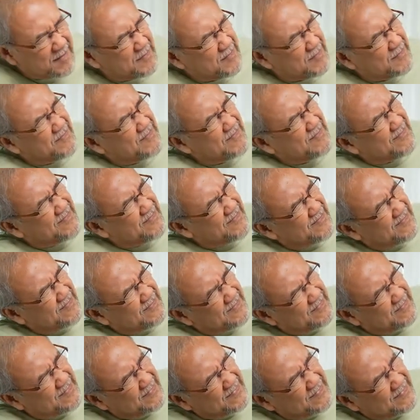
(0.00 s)
of the
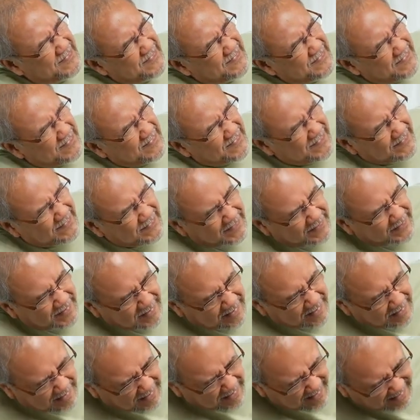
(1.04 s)
RCA.
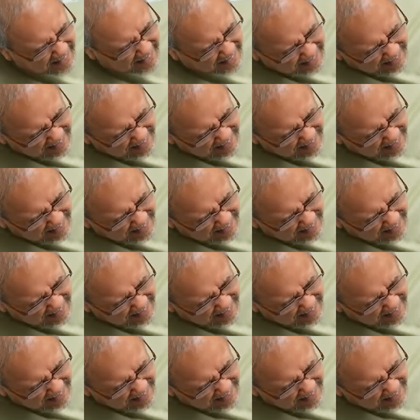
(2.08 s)
It